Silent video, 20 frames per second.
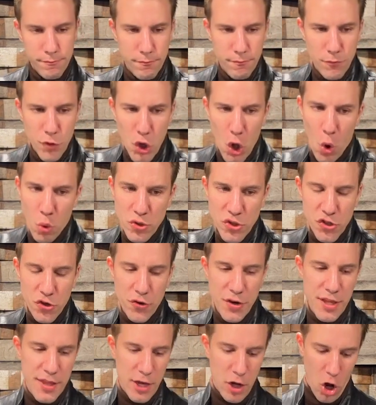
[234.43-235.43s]
notes or
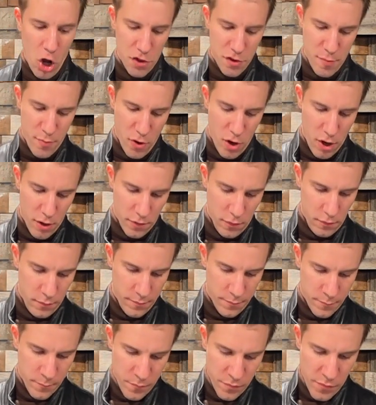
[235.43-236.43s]
anything on the bottle.
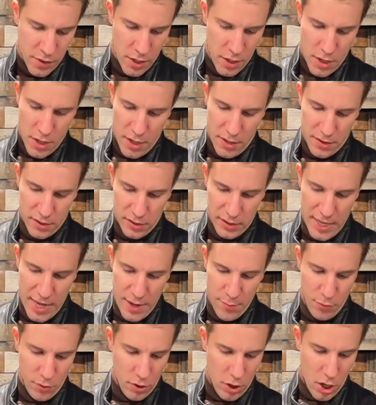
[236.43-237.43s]
The
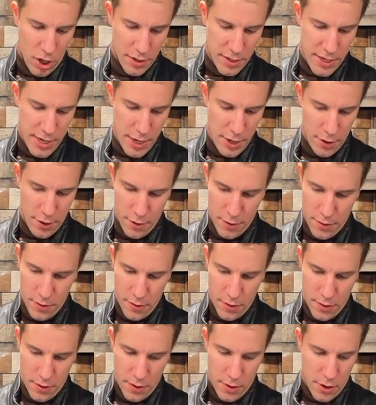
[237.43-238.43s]
label on here,
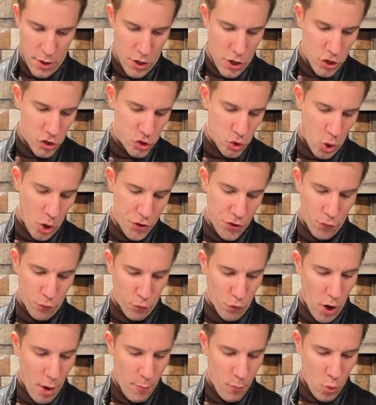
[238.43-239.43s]
so on the
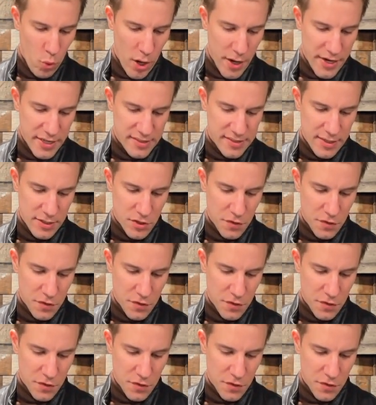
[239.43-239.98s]
rum one, it says a